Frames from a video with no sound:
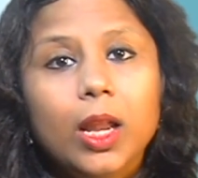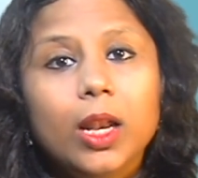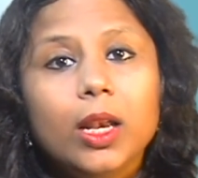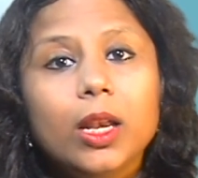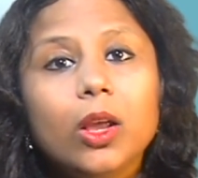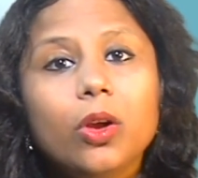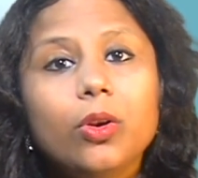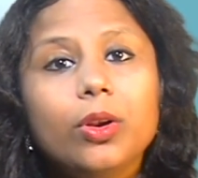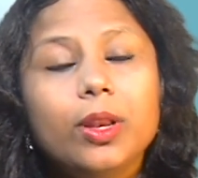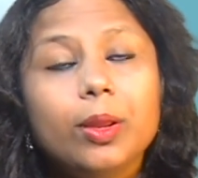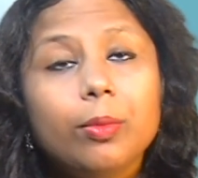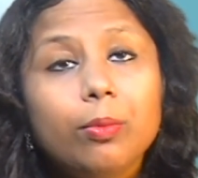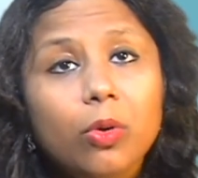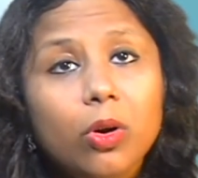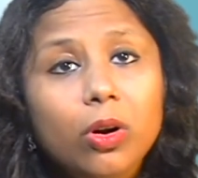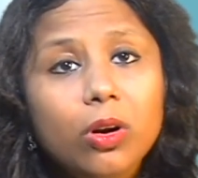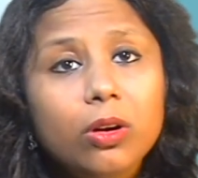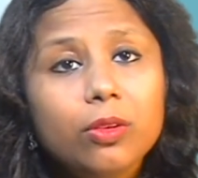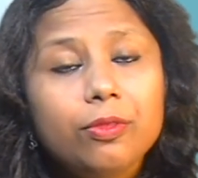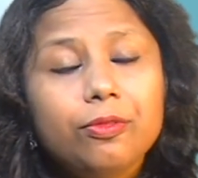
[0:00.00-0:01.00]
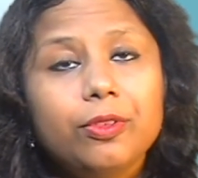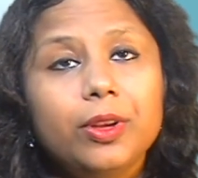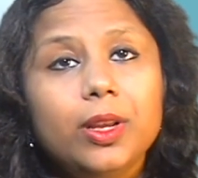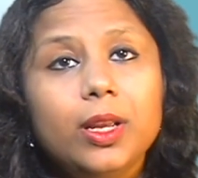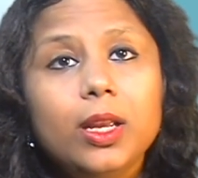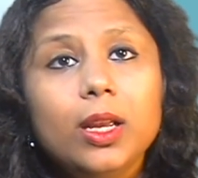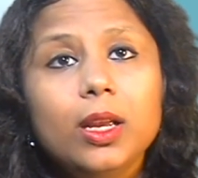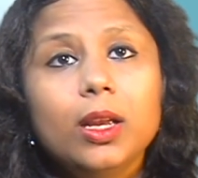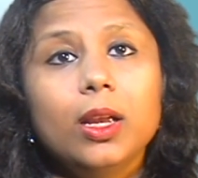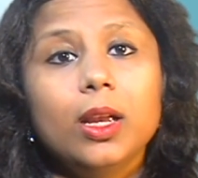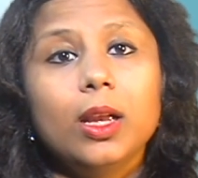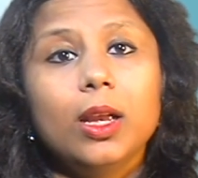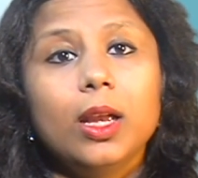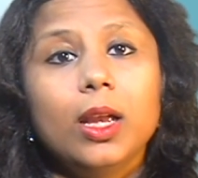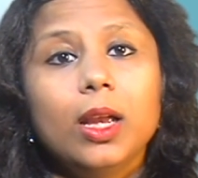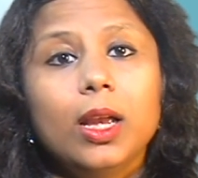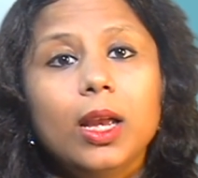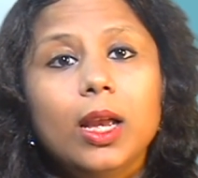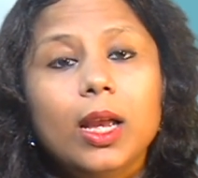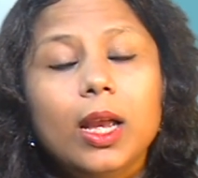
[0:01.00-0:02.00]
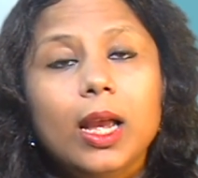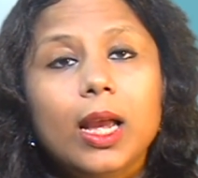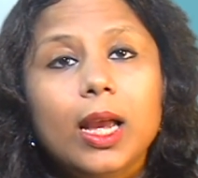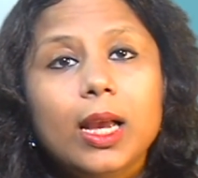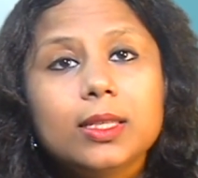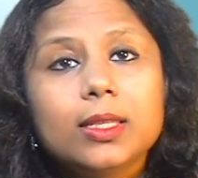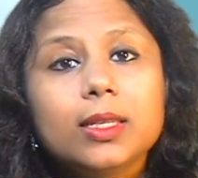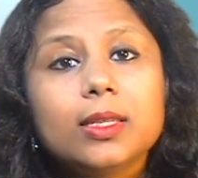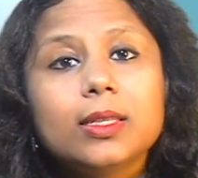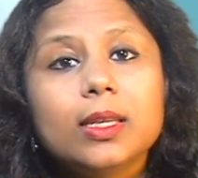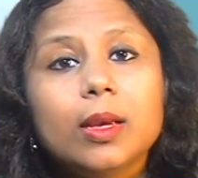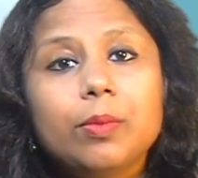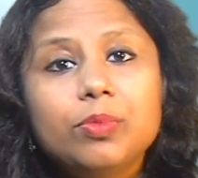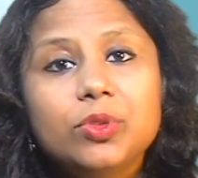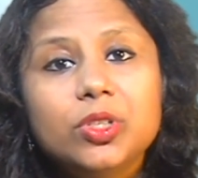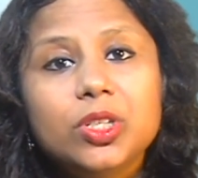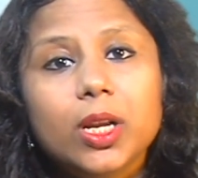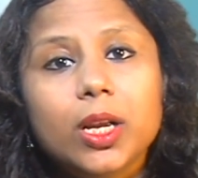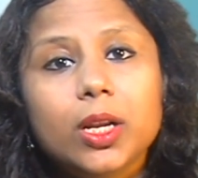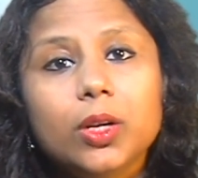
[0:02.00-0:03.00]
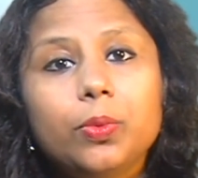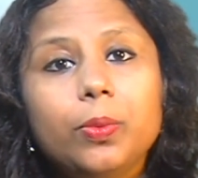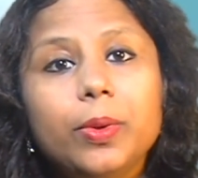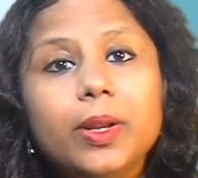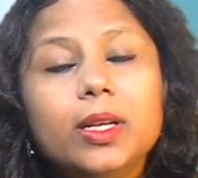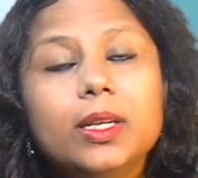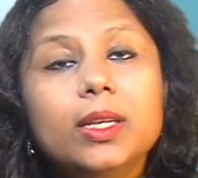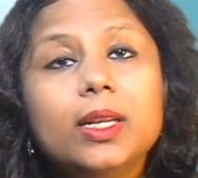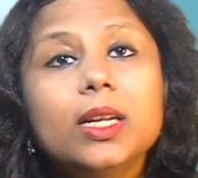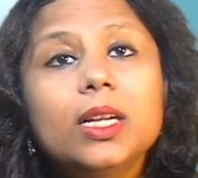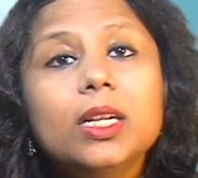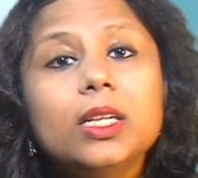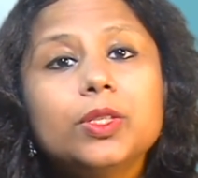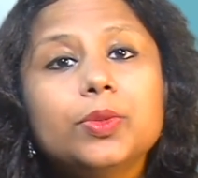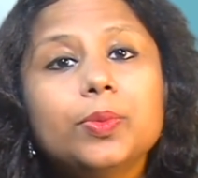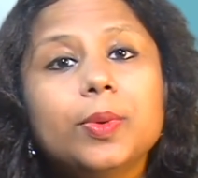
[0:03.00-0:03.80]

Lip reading: Now, demography as a subject which deals